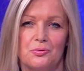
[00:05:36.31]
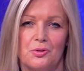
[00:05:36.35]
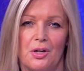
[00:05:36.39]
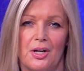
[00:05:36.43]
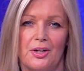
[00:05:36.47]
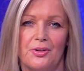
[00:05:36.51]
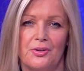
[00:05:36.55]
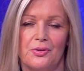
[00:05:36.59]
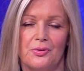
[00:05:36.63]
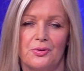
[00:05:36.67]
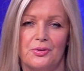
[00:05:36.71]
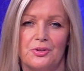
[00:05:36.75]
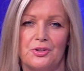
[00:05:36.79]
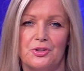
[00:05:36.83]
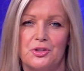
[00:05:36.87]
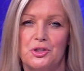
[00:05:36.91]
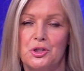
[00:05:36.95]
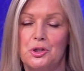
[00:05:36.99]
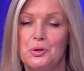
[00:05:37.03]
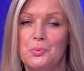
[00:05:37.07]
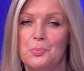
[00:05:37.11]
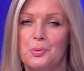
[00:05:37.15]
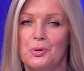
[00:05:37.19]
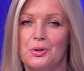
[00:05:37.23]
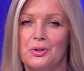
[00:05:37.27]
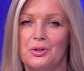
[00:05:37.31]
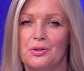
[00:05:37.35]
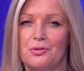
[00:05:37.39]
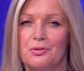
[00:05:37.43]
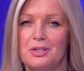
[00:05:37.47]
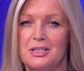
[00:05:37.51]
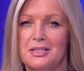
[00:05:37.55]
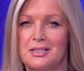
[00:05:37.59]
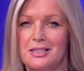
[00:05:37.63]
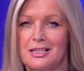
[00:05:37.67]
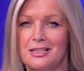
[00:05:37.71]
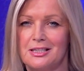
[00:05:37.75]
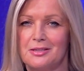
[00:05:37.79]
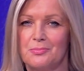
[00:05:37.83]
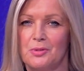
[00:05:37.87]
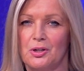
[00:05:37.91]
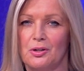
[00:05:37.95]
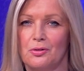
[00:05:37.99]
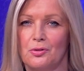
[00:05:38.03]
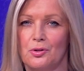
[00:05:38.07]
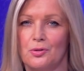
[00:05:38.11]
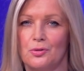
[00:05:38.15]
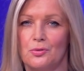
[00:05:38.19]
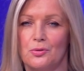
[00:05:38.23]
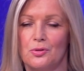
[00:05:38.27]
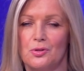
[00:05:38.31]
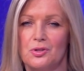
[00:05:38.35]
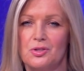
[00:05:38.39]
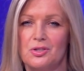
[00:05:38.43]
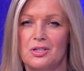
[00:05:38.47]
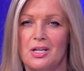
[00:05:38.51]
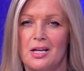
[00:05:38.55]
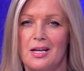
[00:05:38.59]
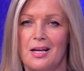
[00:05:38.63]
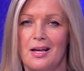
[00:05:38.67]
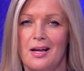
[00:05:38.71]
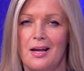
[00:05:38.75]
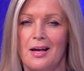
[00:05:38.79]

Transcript: run on the 2.36 mile course